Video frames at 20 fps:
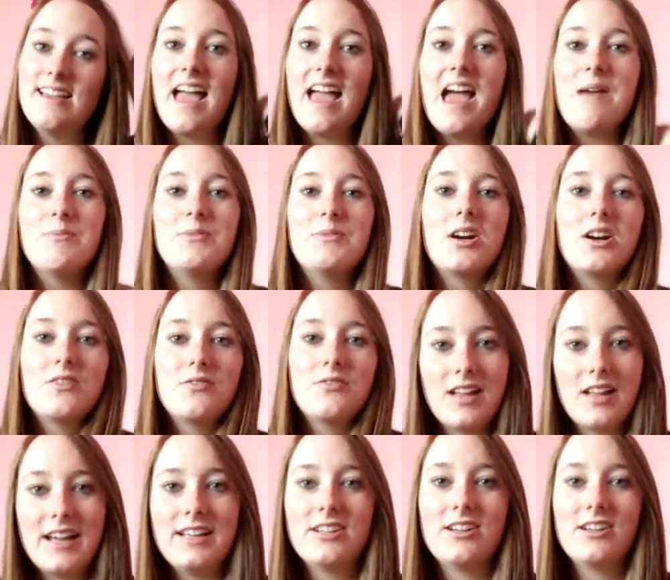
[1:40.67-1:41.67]
They are
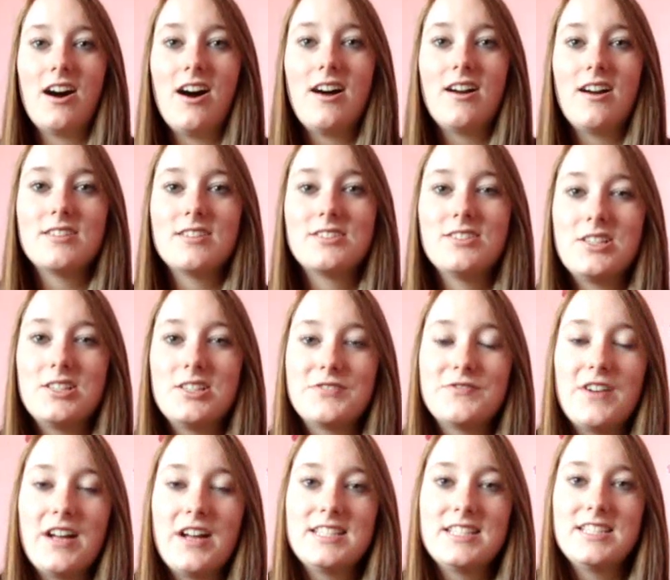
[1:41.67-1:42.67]
flying cars, not
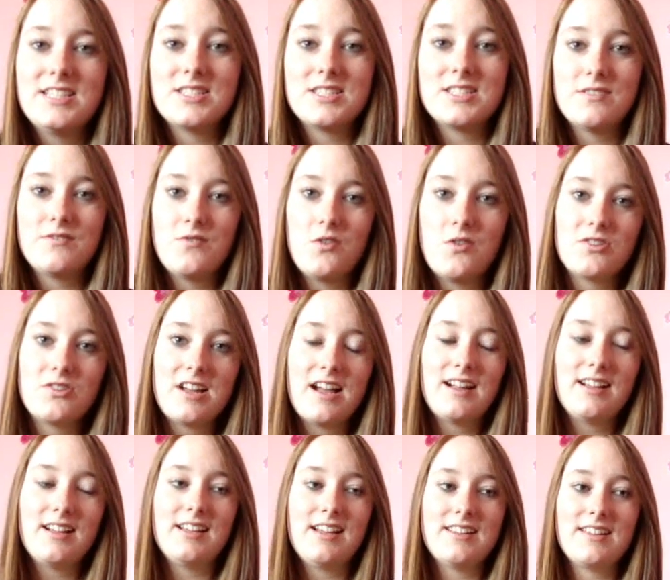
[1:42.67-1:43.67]
as fancy as the Ford
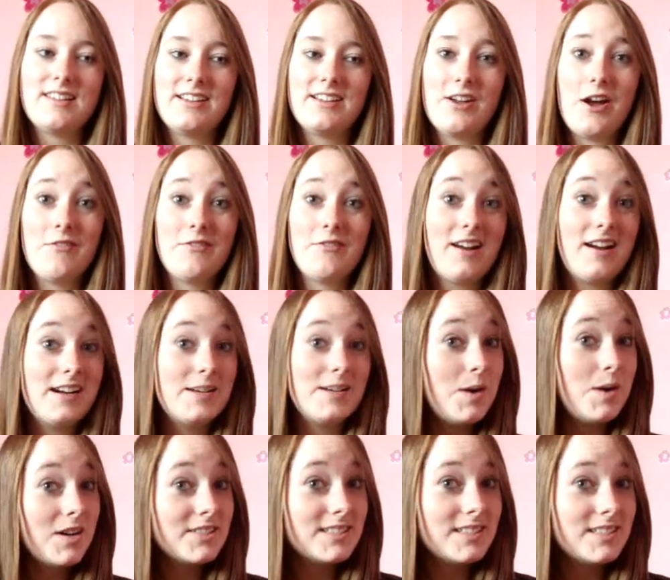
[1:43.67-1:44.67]
Anglia that you have in Harry
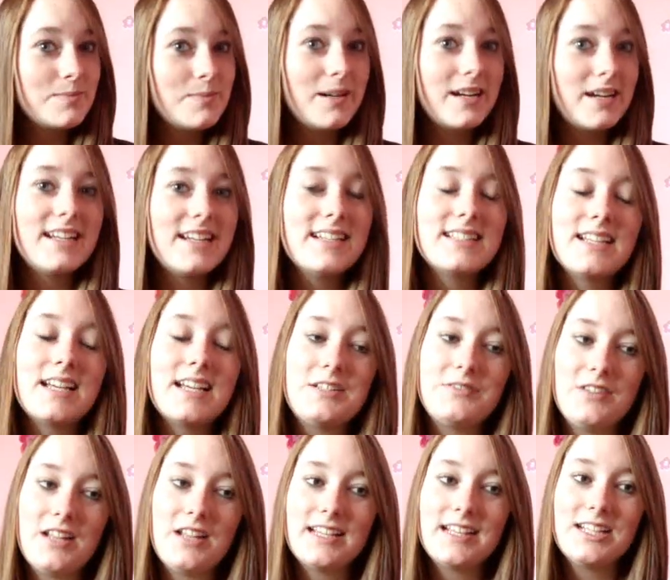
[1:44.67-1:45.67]
Potter, but it is
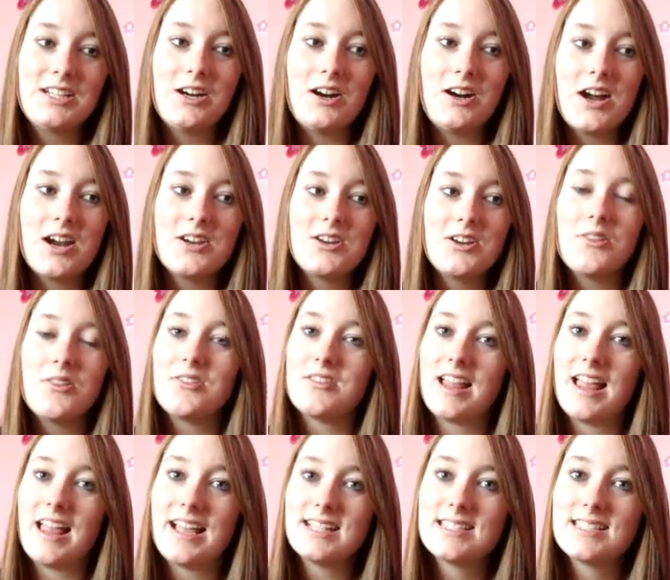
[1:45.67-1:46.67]
a flying car
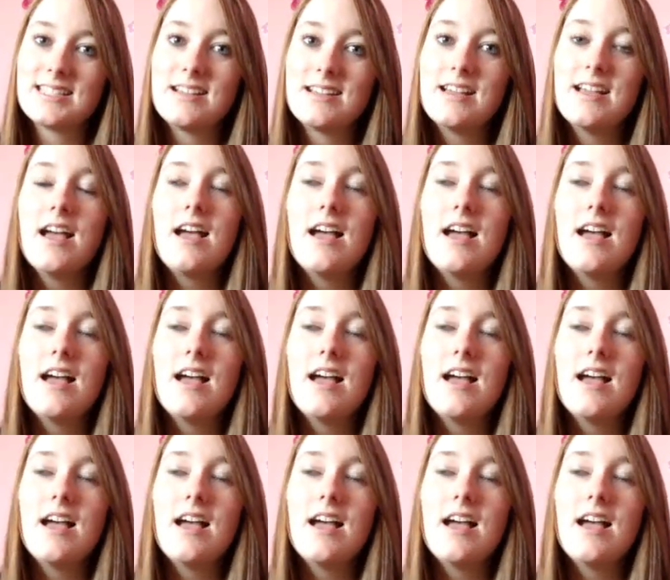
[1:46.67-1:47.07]
nonetheless.